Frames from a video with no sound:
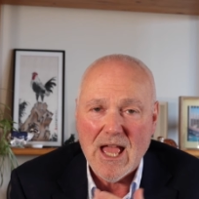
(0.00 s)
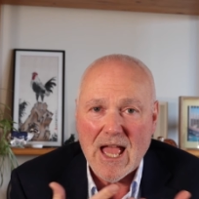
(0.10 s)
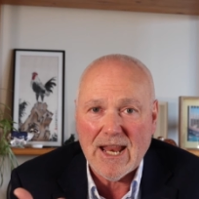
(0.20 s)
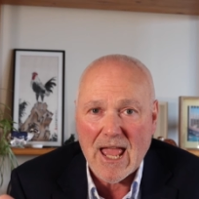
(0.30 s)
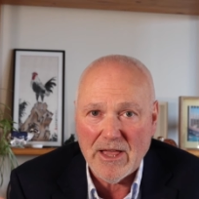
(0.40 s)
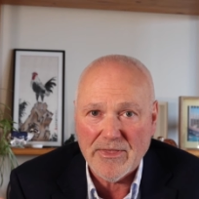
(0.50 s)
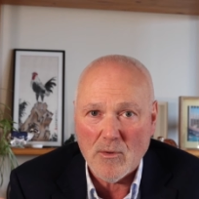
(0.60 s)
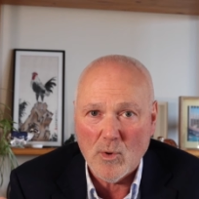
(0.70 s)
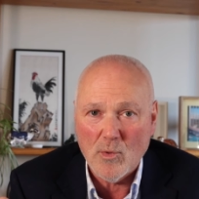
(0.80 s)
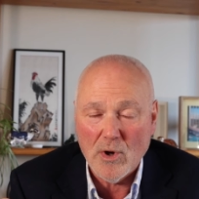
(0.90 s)
and how that
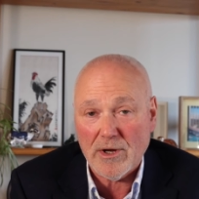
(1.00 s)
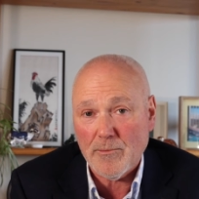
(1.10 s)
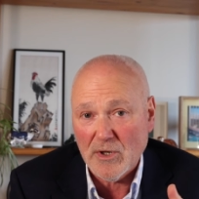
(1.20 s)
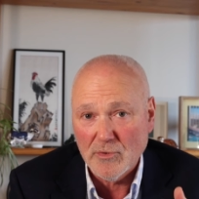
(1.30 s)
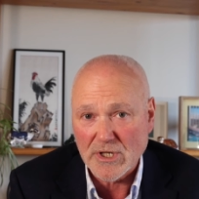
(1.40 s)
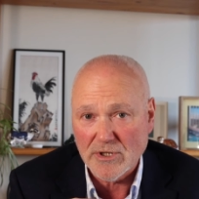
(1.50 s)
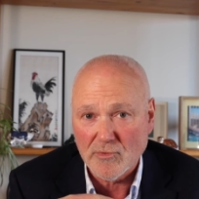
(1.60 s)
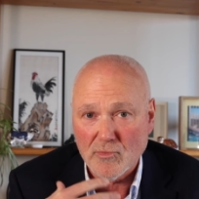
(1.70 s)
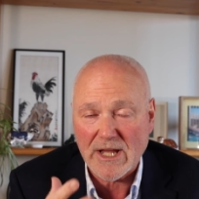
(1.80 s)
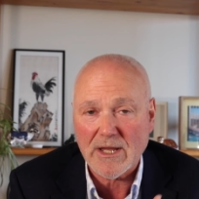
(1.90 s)
will work, but also to
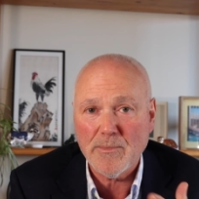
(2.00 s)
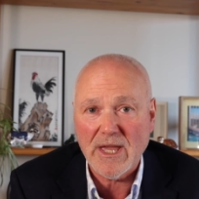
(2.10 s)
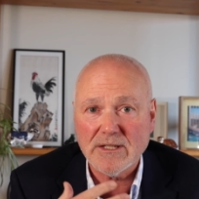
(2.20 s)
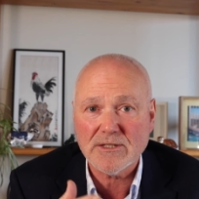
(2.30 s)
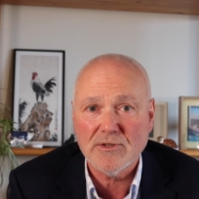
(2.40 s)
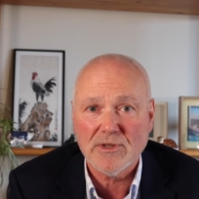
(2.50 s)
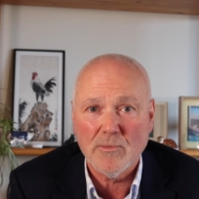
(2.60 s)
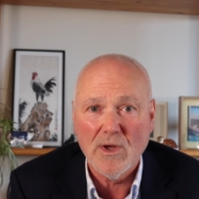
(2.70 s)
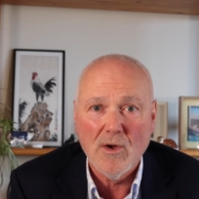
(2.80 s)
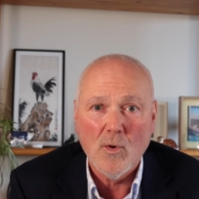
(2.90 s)
recommend to
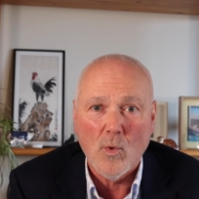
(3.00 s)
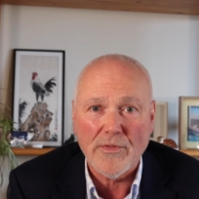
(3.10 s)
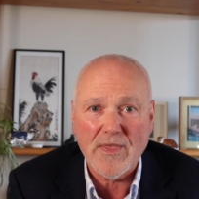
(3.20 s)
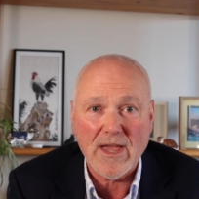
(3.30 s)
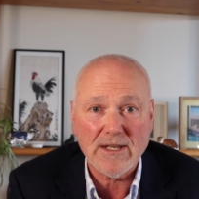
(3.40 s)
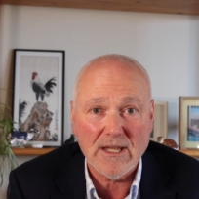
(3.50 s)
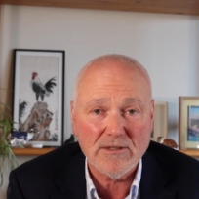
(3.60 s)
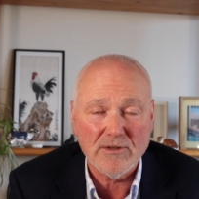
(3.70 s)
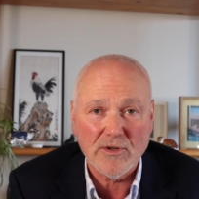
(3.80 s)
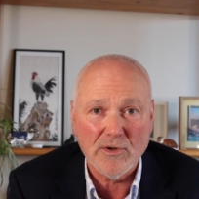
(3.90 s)
them what they need
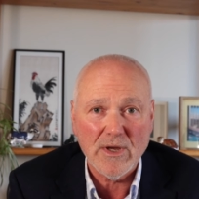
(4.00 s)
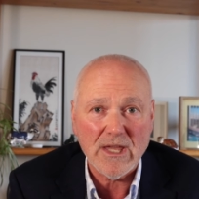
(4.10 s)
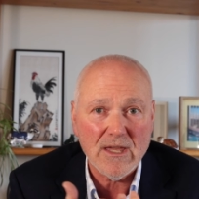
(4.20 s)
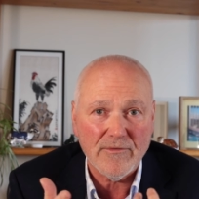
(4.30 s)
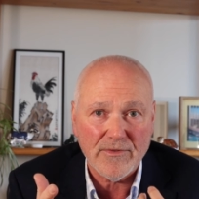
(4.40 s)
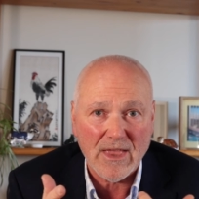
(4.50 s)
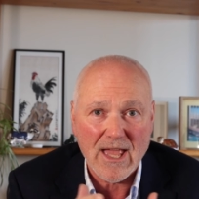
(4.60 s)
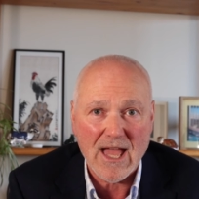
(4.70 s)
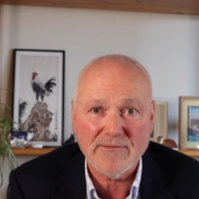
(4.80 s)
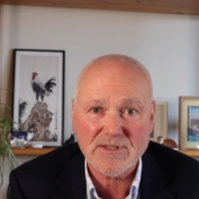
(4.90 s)
to do if they
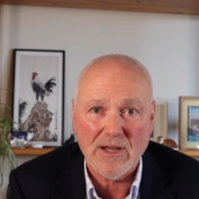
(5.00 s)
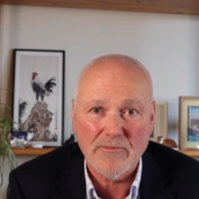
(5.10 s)
have some